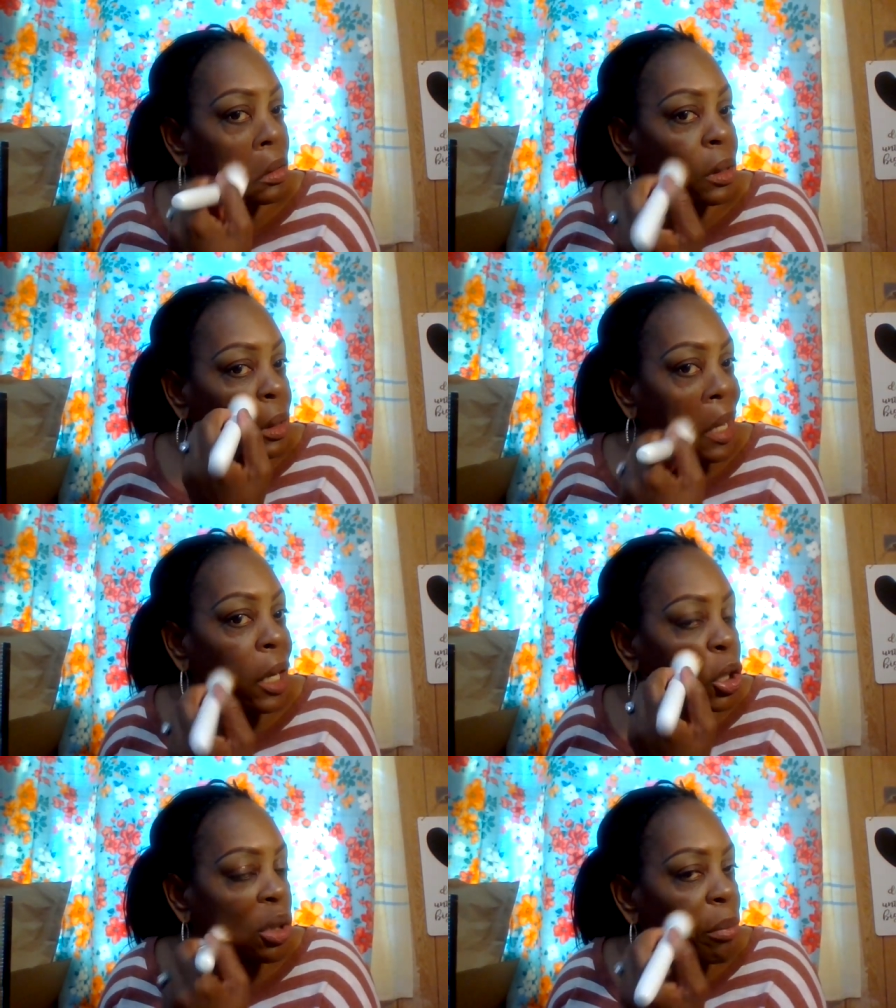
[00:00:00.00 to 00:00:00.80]

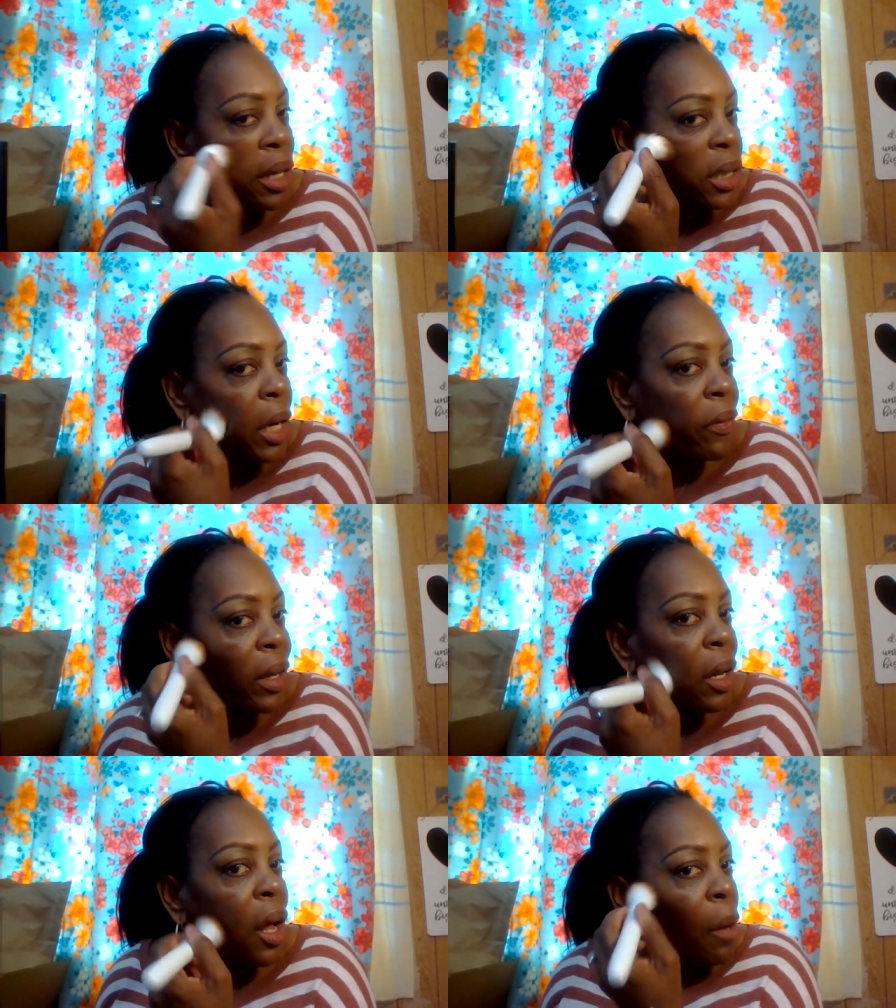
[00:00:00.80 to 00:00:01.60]
not too much of
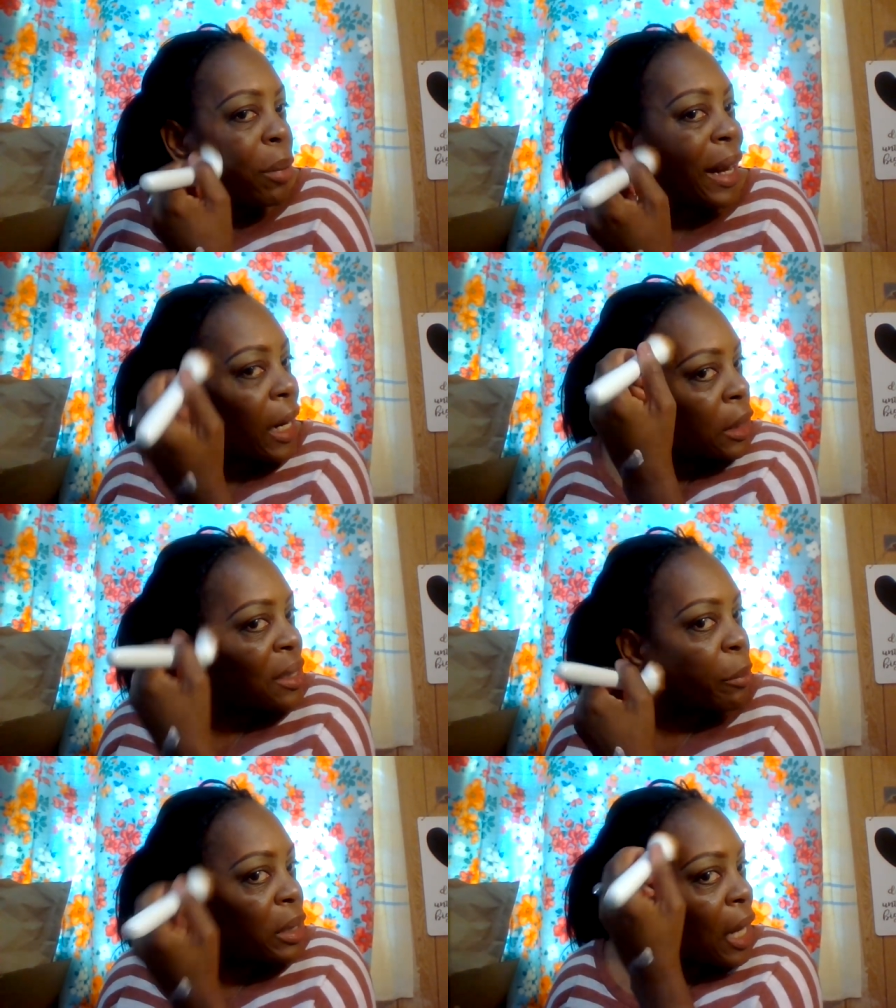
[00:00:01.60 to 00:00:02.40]
it but like in the
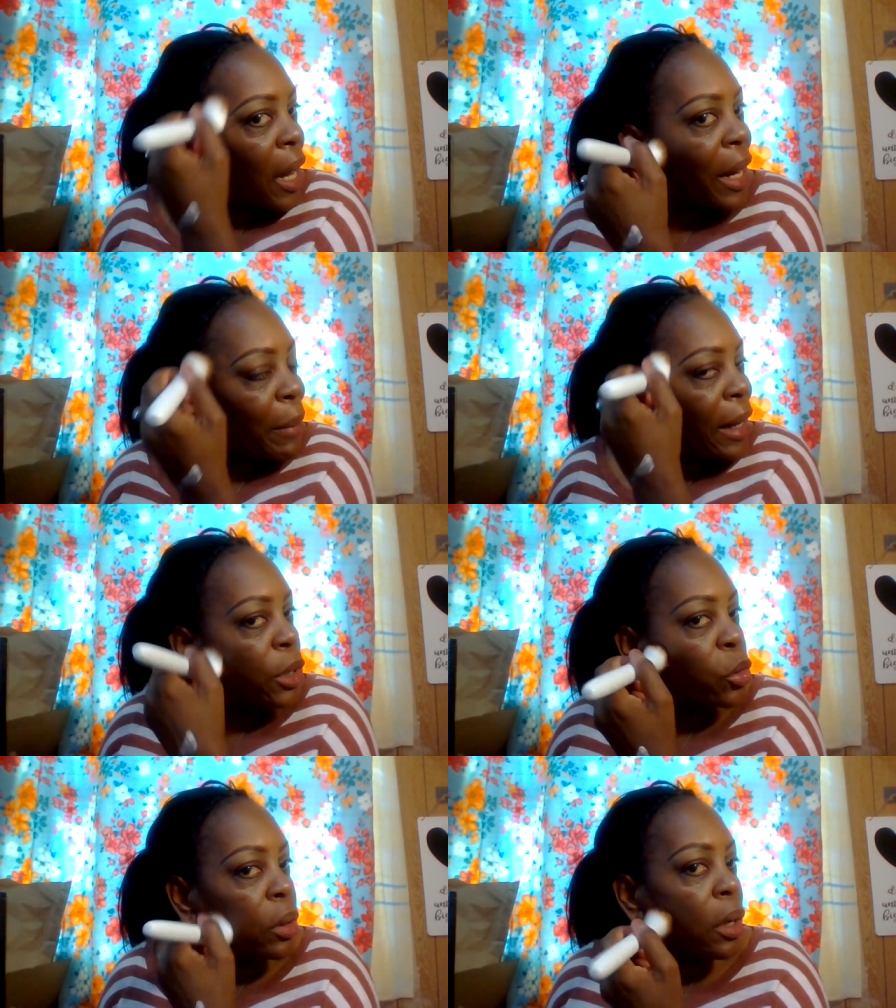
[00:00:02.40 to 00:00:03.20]
summertime i
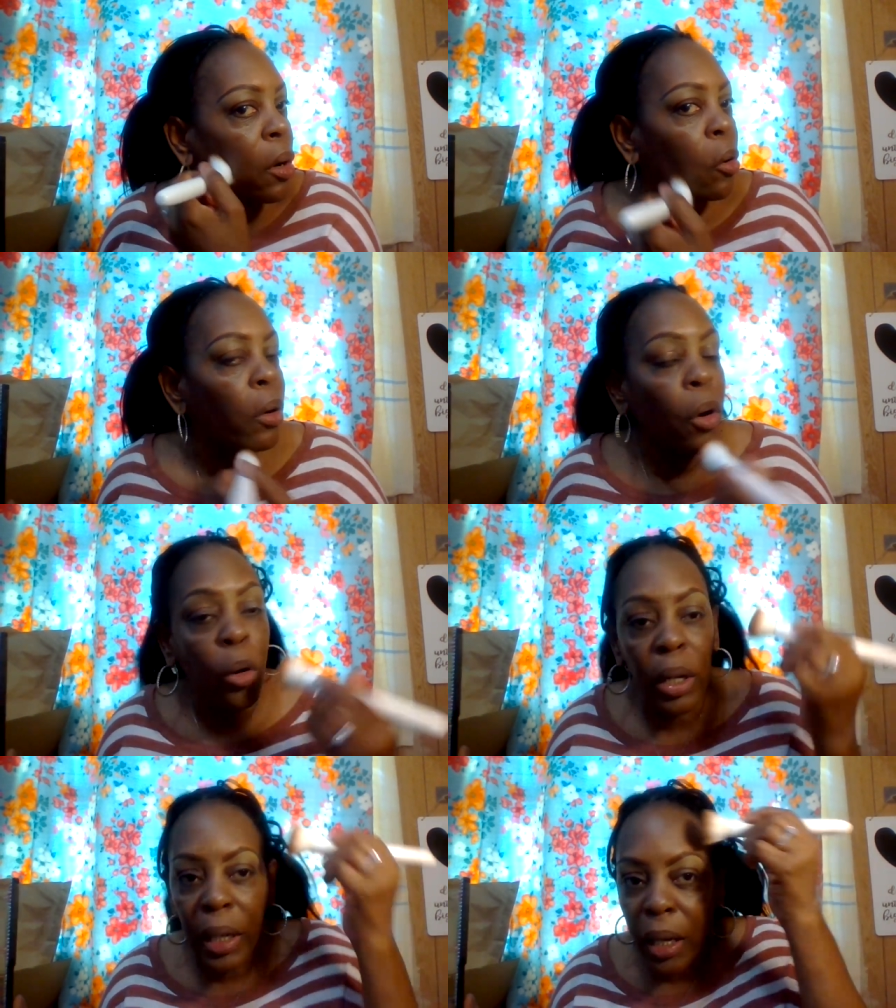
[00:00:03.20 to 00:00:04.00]
do get
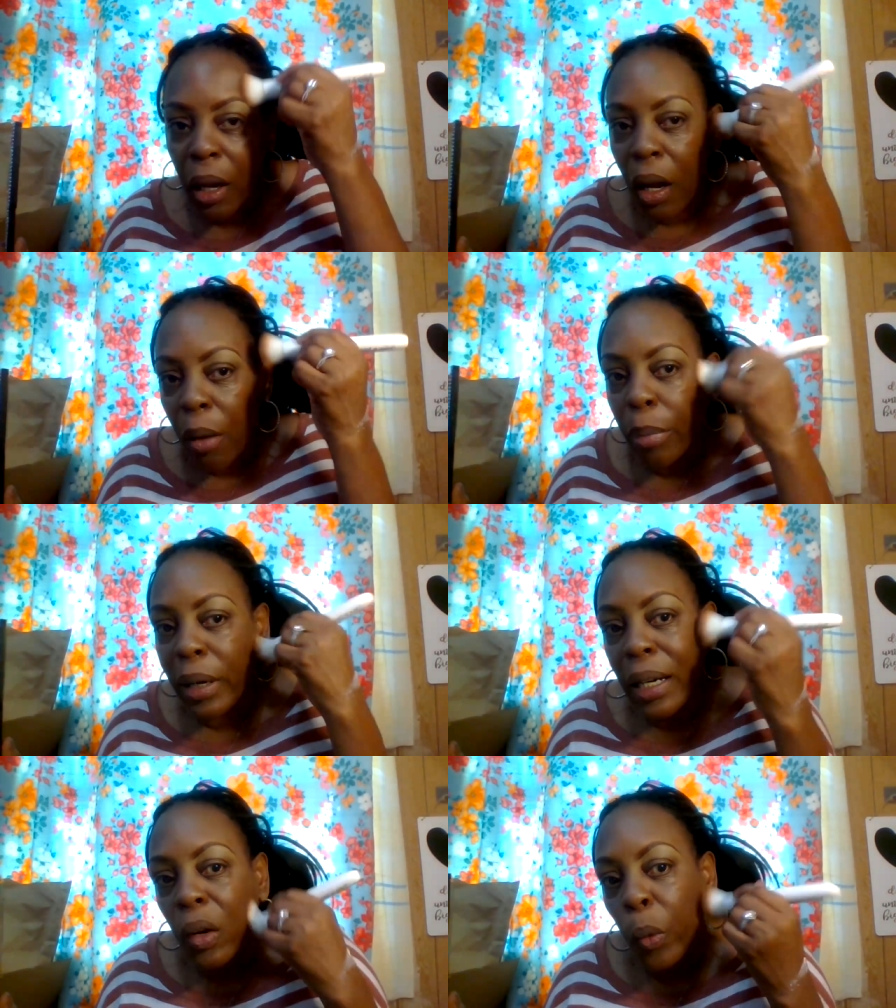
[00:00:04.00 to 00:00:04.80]
oily but
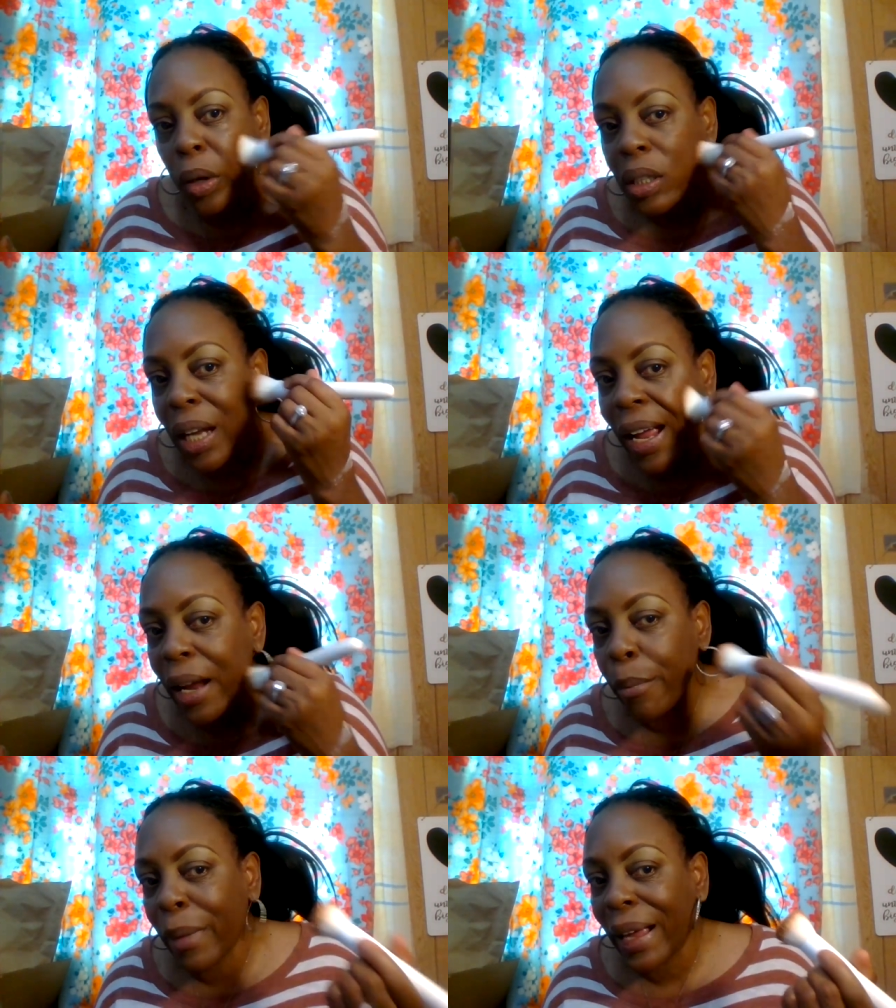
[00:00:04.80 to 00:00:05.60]
in the
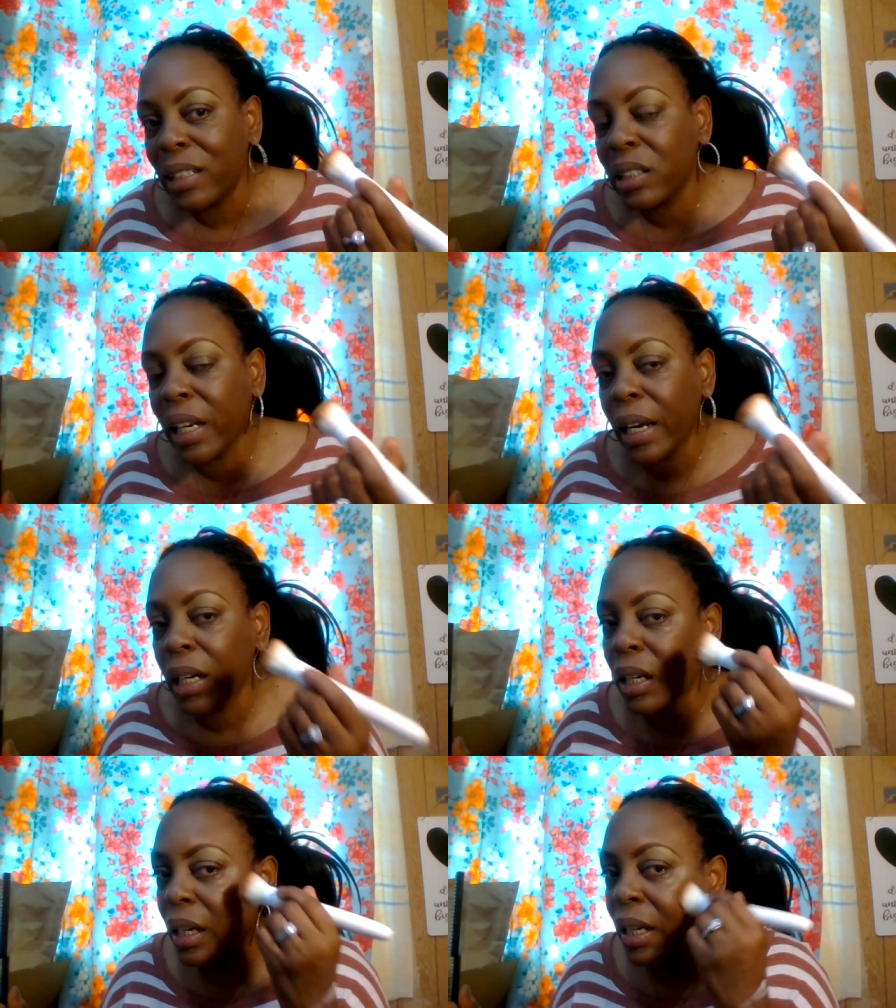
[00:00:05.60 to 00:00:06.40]
wintertime my
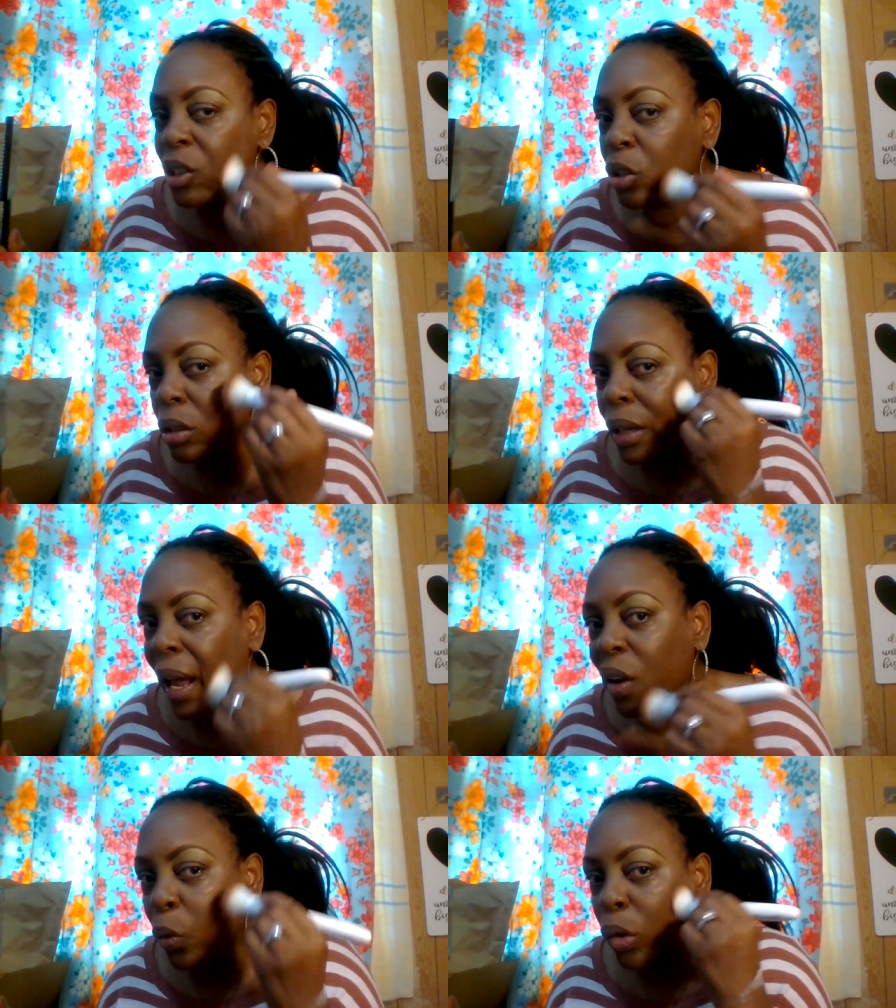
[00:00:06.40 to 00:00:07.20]
skin gets
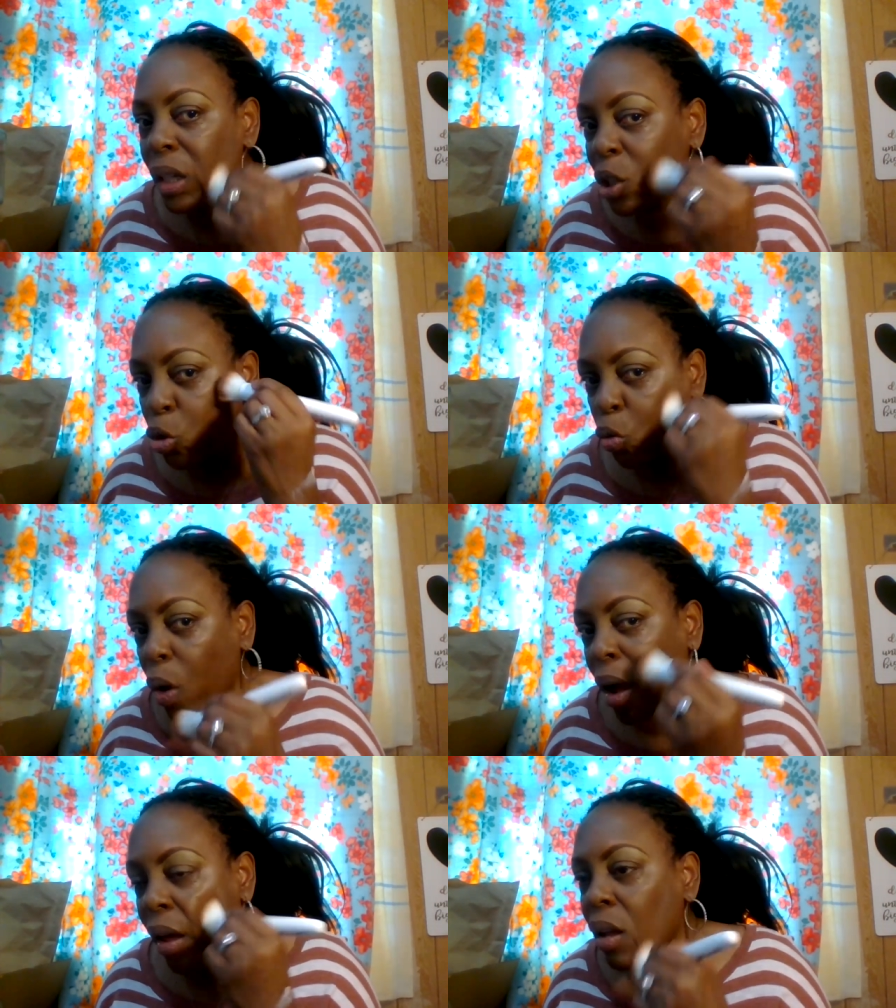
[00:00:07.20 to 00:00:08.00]
like really
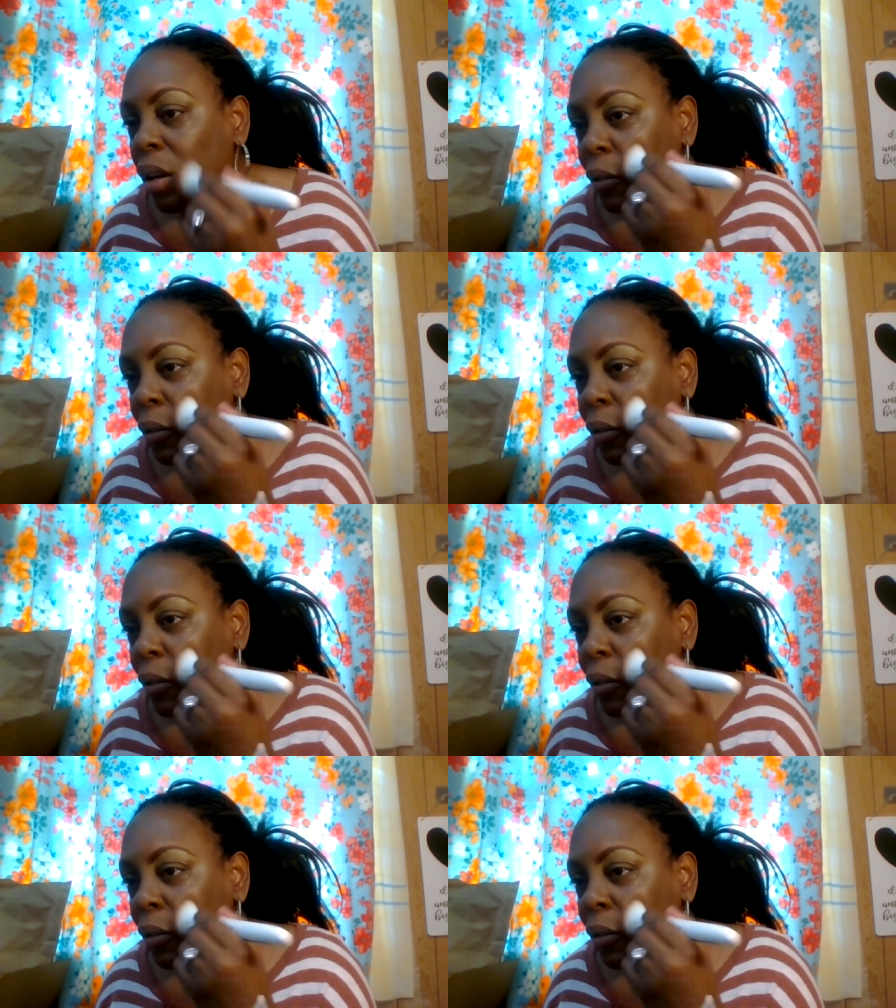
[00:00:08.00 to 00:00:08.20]
dry